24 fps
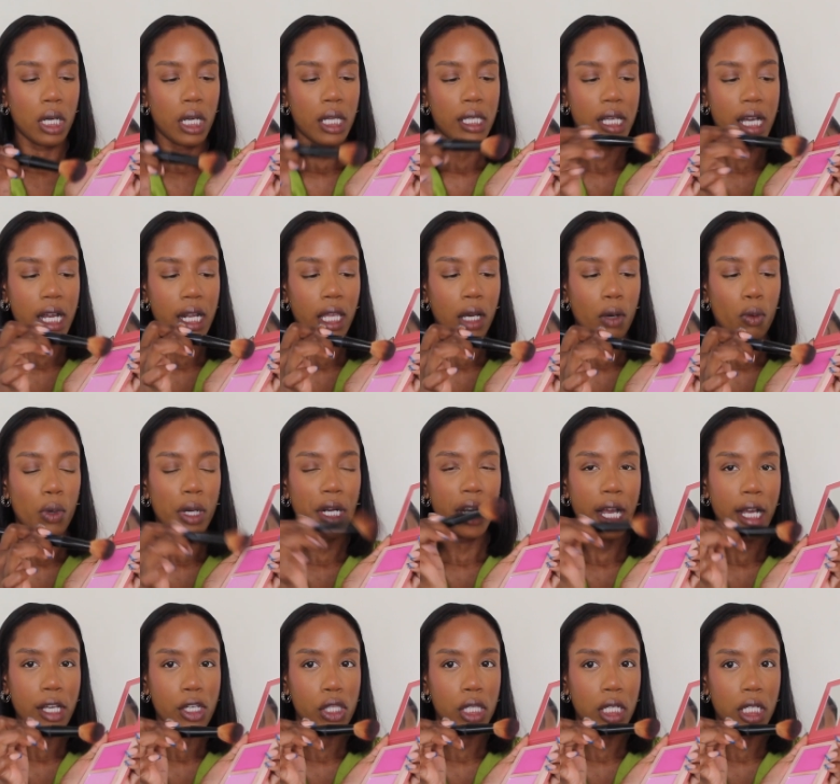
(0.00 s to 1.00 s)
It's kind of like 1
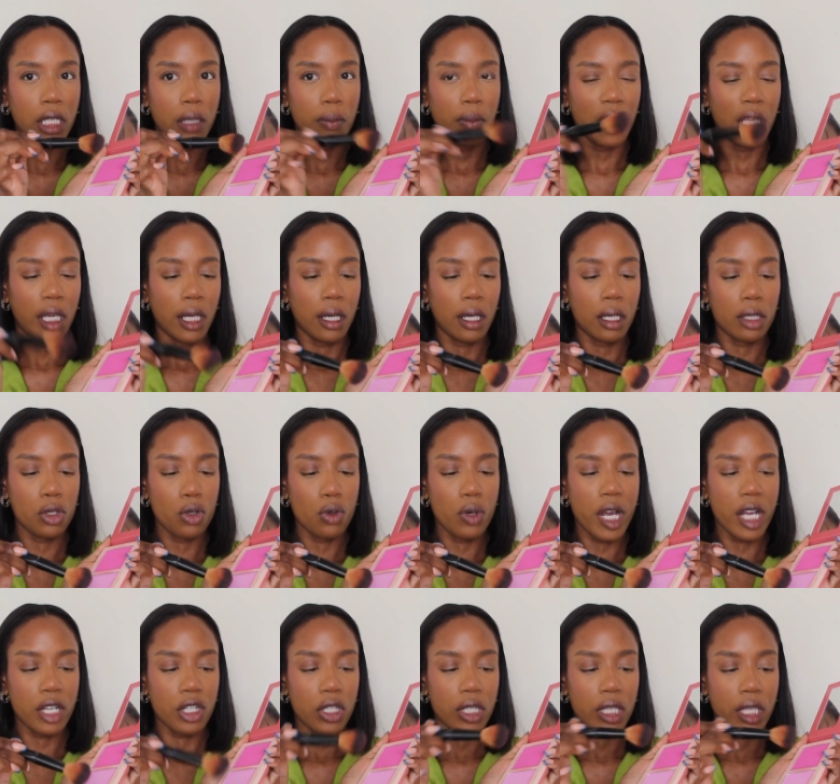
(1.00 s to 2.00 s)
dash of the deep pink, 2
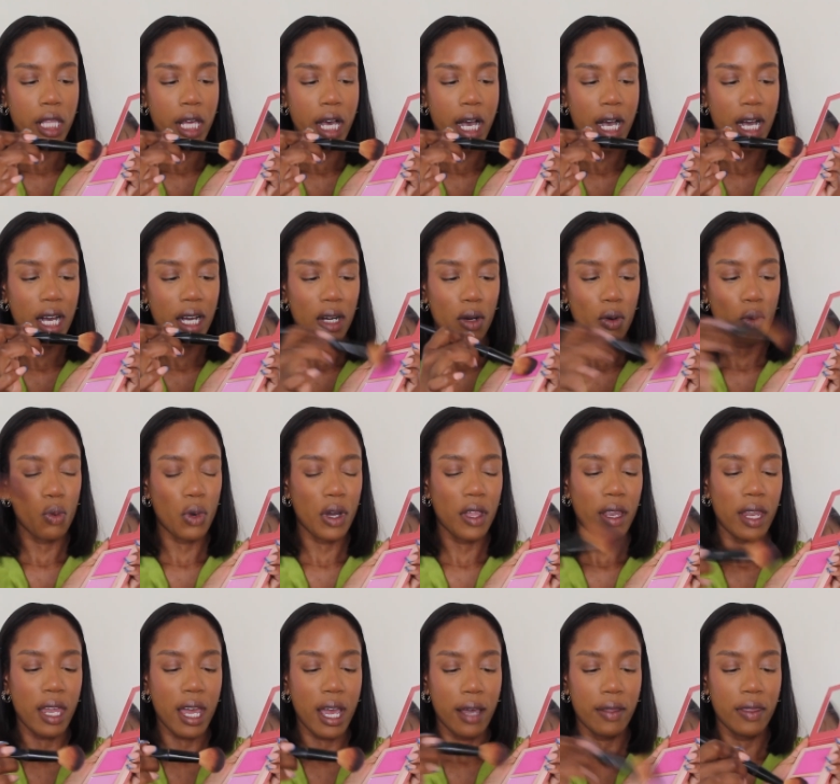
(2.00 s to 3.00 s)
dashes of that, 1 of
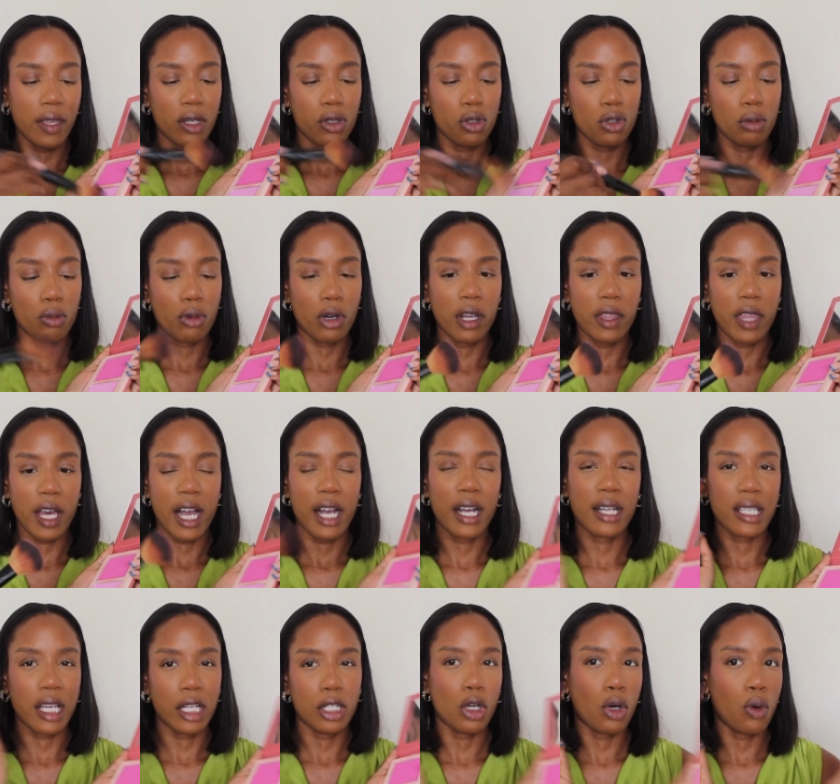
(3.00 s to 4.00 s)
that, and then 2 more of that,
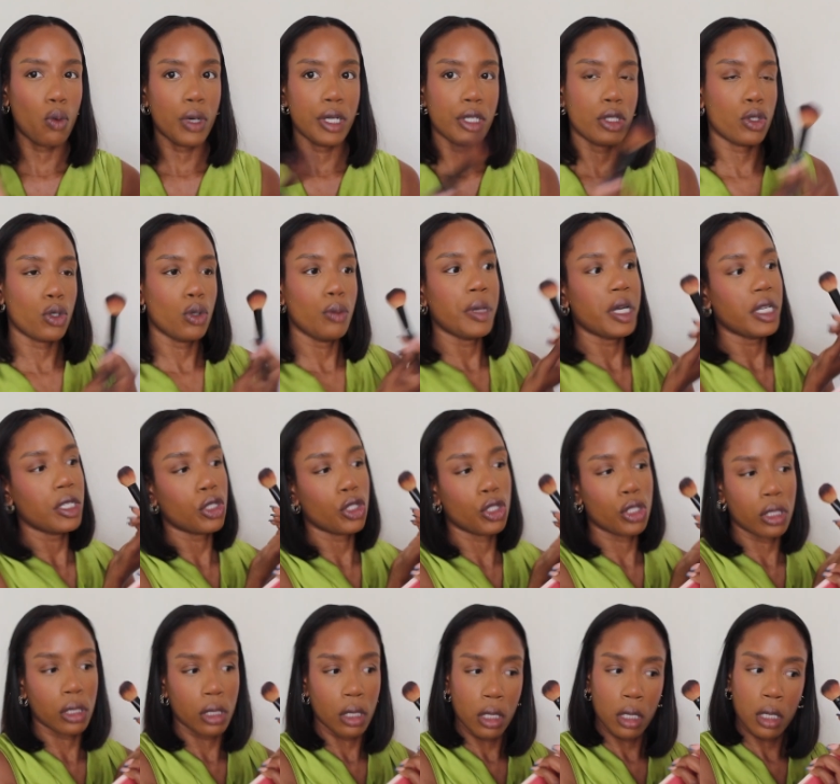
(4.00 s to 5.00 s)
because I don't want too
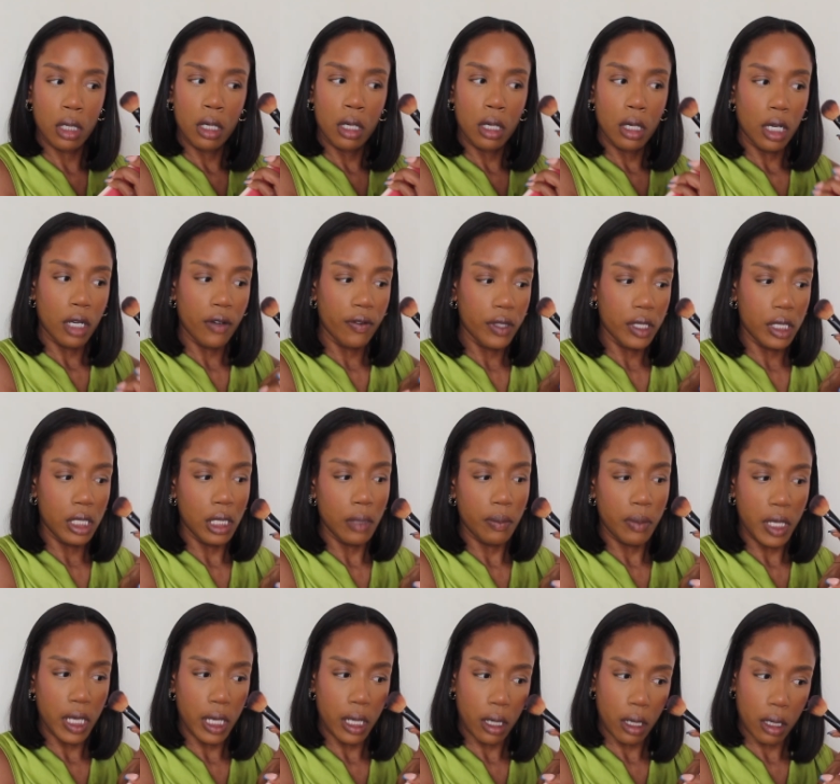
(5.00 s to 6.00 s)
much of the deep
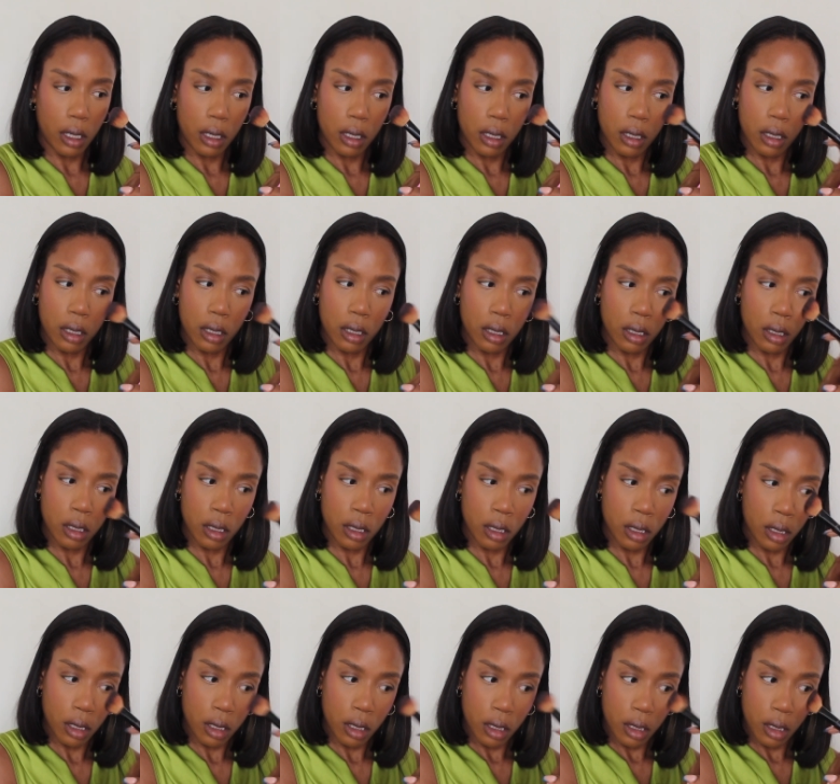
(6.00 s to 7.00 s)
pink.
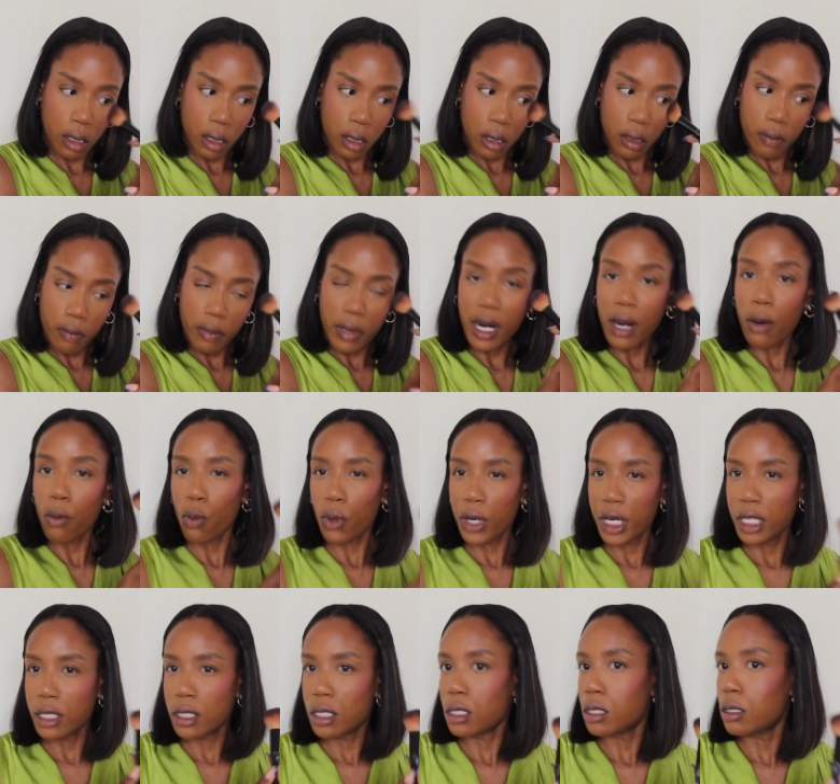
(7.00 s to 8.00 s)
But I want
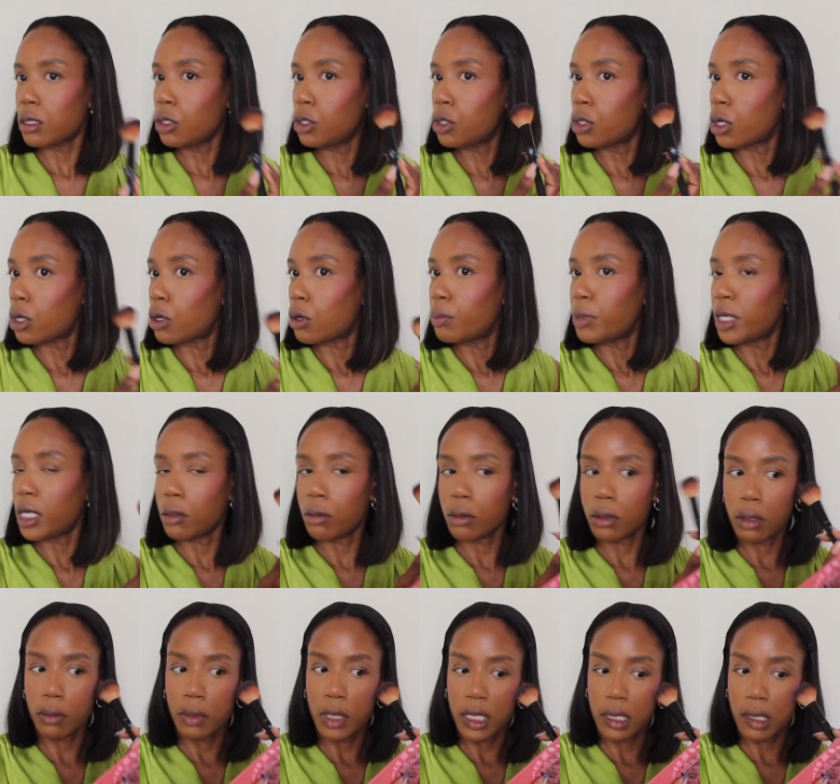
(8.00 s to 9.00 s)
it to, you know, be able
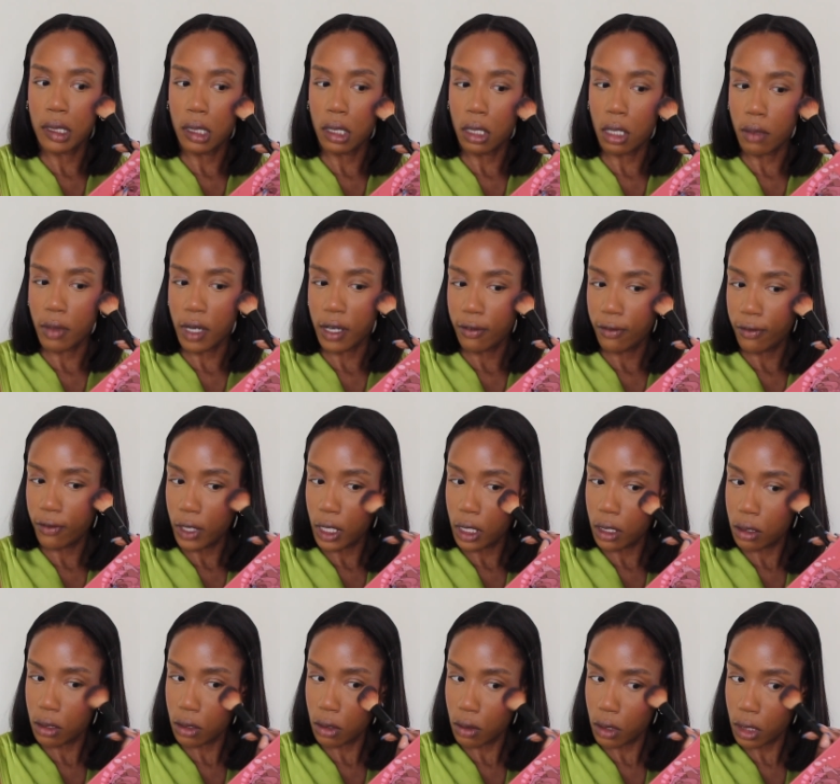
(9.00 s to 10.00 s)
to be seen on my
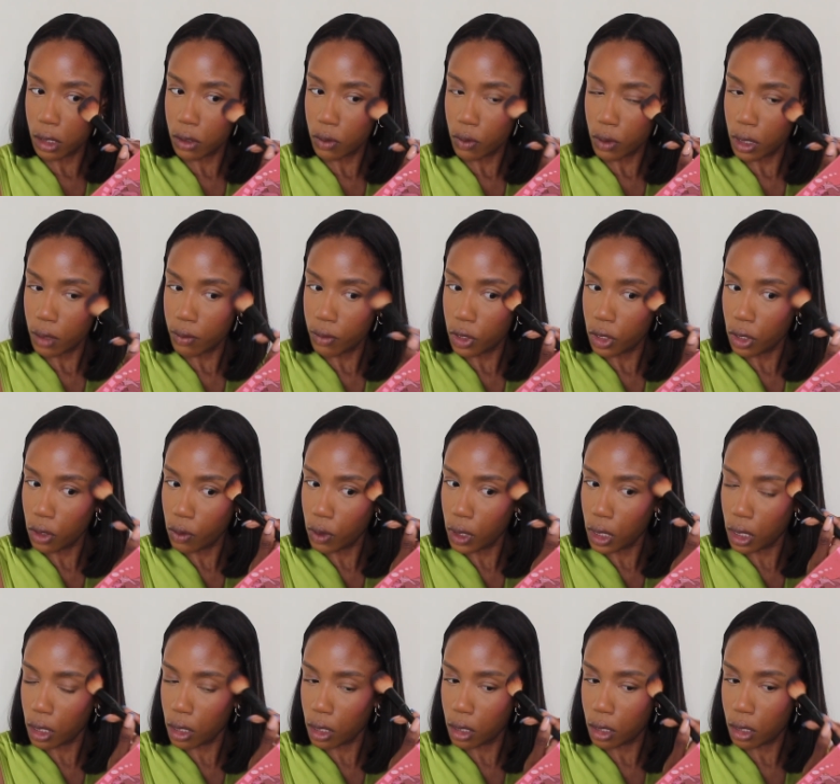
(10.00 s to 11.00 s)
face. So that's what I'm
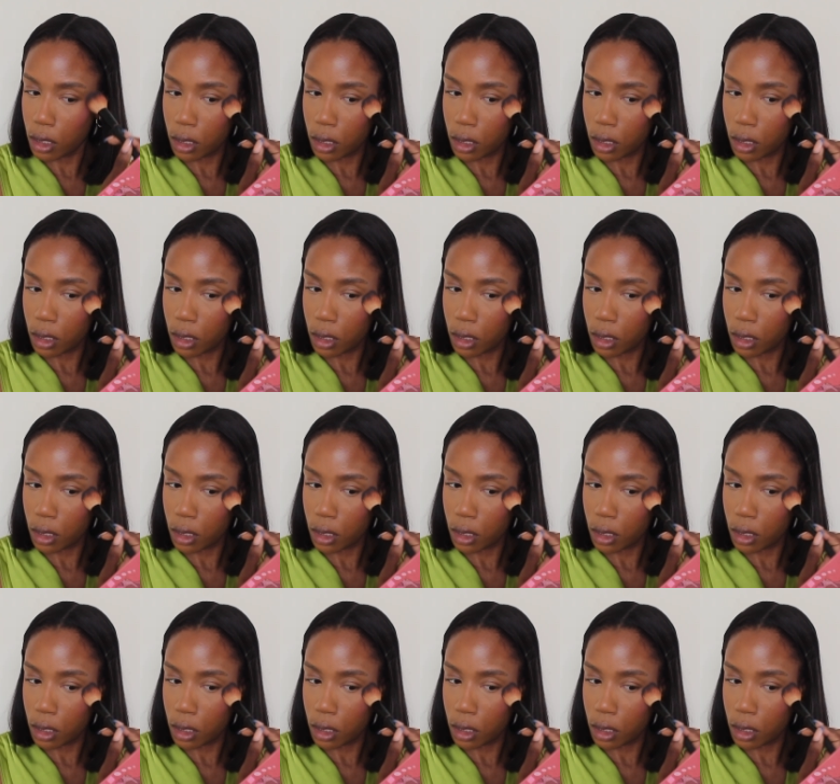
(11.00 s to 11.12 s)
doing.